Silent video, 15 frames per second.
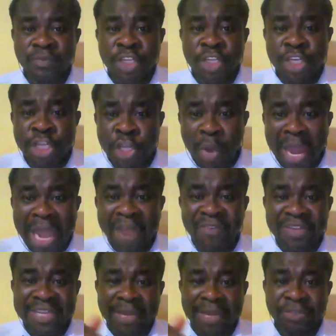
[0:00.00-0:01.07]
new
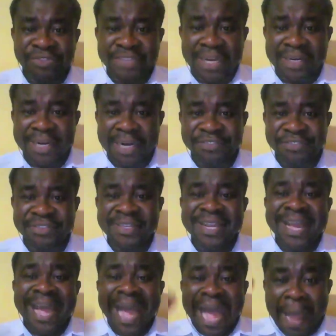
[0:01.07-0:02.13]
IFRS accounting standards,
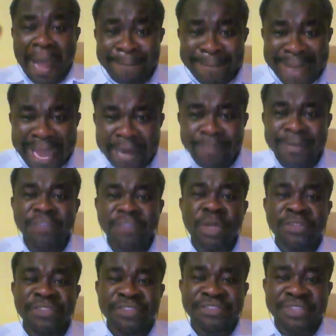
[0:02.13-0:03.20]
amendments to
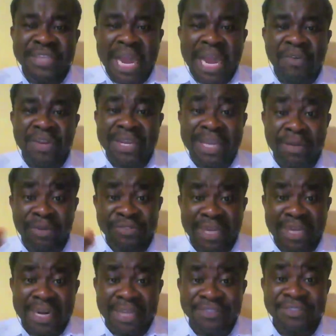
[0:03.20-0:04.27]
existing IFRS accounting
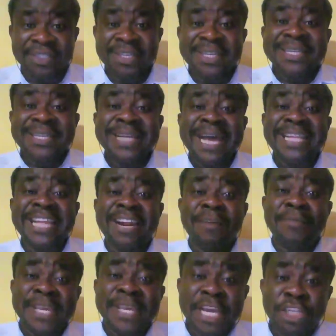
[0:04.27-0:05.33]
standards that have
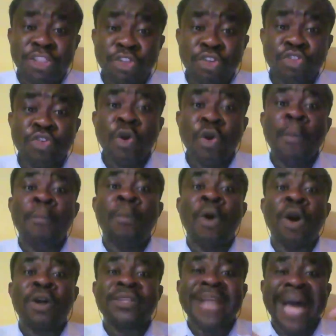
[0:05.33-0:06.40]
been issued
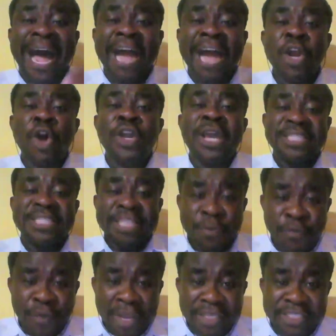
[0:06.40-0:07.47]
but are not yet
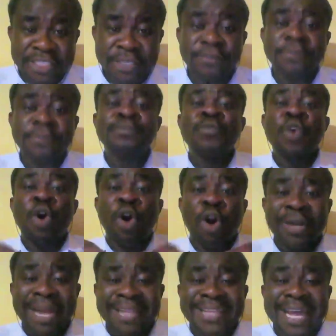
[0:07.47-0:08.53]
effective
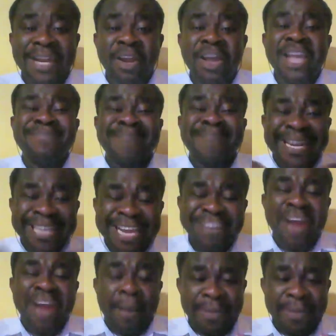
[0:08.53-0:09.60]
or that are not yet
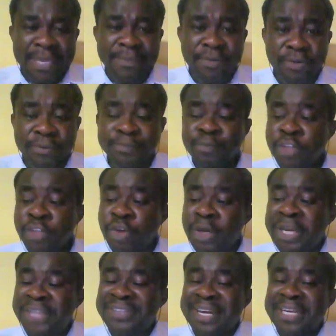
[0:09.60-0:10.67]
mandatorily applicable. So
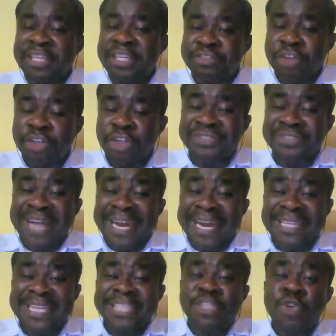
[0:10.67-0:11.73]
these are the disclosures an
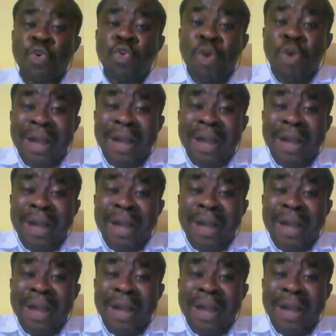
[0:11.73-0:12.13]
entity should